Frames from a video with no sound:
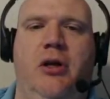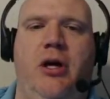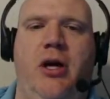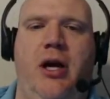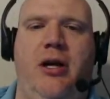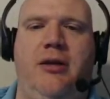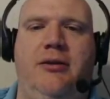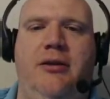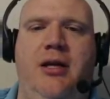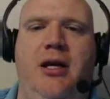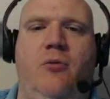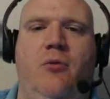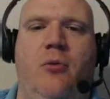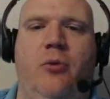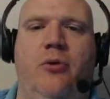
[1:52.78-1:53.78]
I
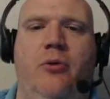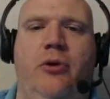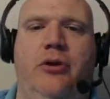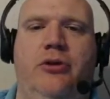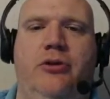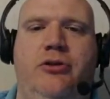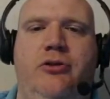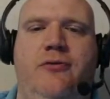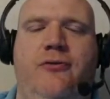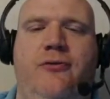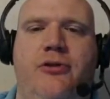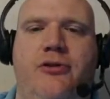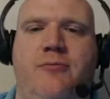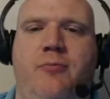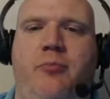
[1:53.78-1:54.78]
think what we're going to do for
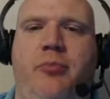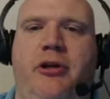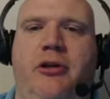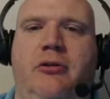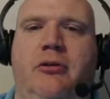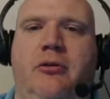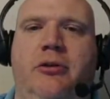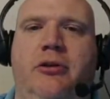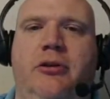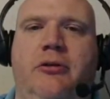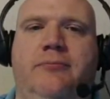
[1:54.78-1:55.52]
this build,